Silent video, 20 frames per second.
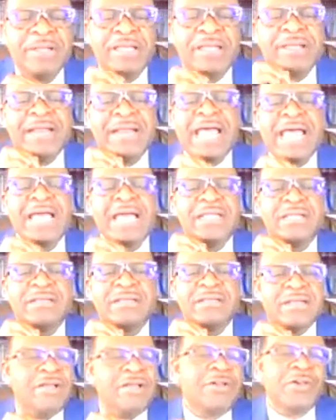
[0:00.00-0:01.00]
could I
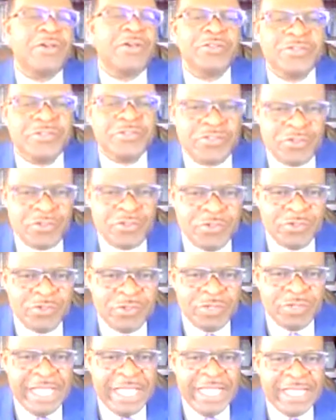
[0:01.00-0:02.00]
not go to school
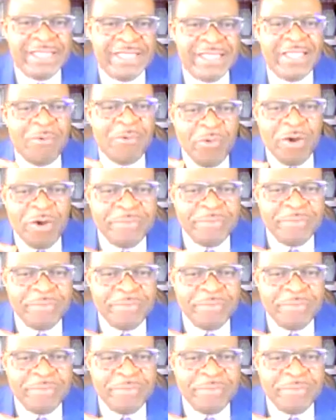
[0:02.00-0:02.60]
today? They want to be